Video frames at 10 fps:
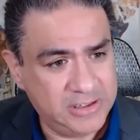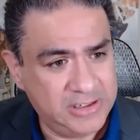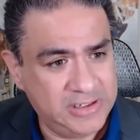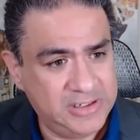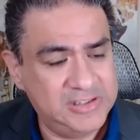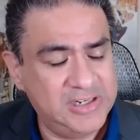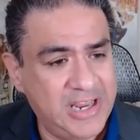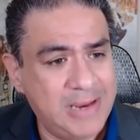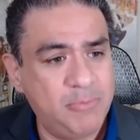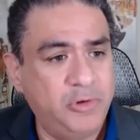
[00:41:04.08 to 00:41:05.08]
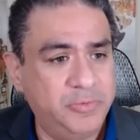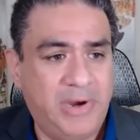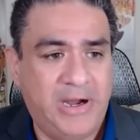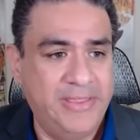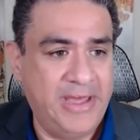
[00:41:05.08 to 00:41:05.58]
is enabled
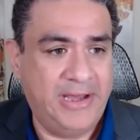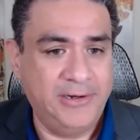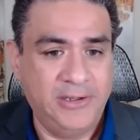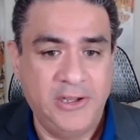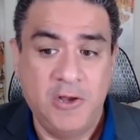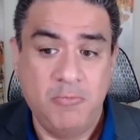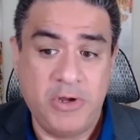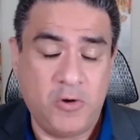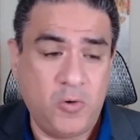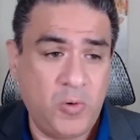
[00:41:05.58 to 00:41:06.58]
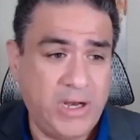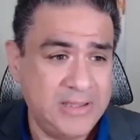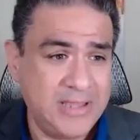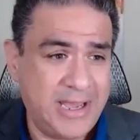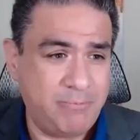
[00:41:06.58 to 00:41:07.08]
by that. But creating
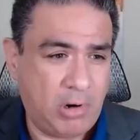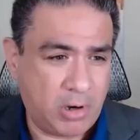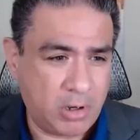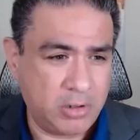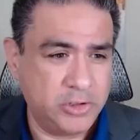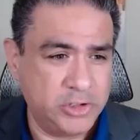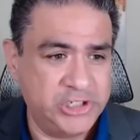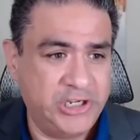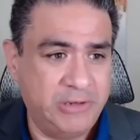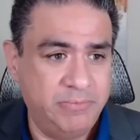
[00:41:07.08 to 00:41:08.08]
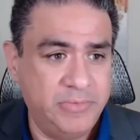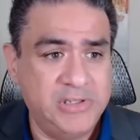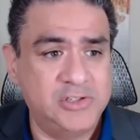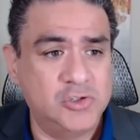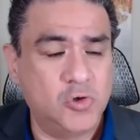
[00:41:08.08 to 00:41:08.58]
that partnership
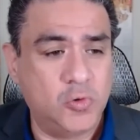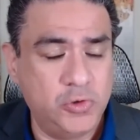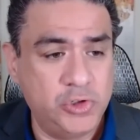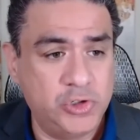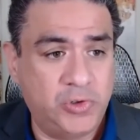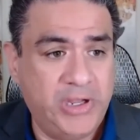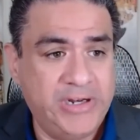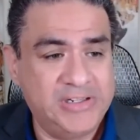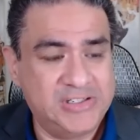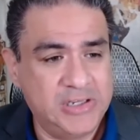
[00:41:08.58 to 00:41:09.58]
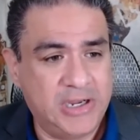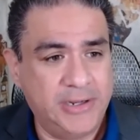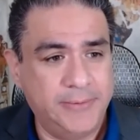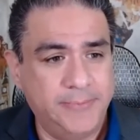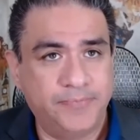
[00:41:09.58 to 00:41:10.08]
is crucial. And it's
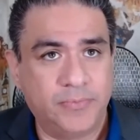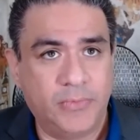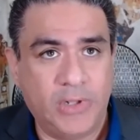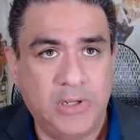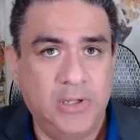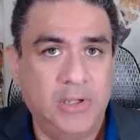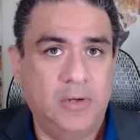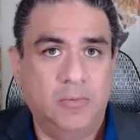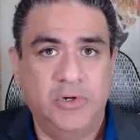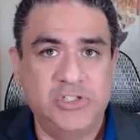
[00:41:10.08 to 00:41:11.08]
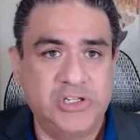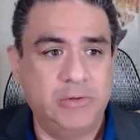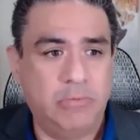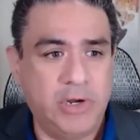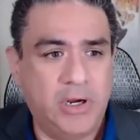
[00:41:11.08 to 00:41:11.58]
not, we're just going to
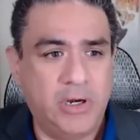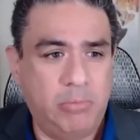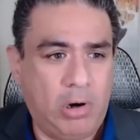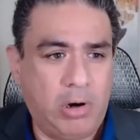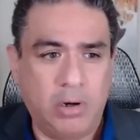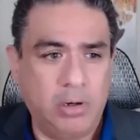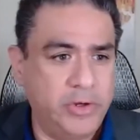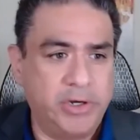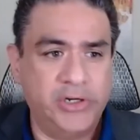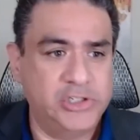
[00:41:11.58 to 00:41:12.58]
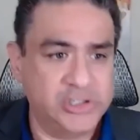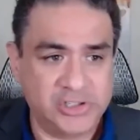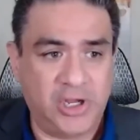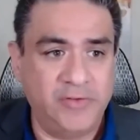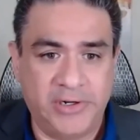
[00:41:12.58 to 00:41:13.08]
bring on a partner and they're going to just
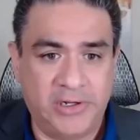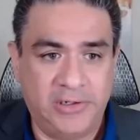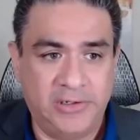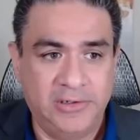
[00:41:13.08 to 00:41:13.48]
solve it all.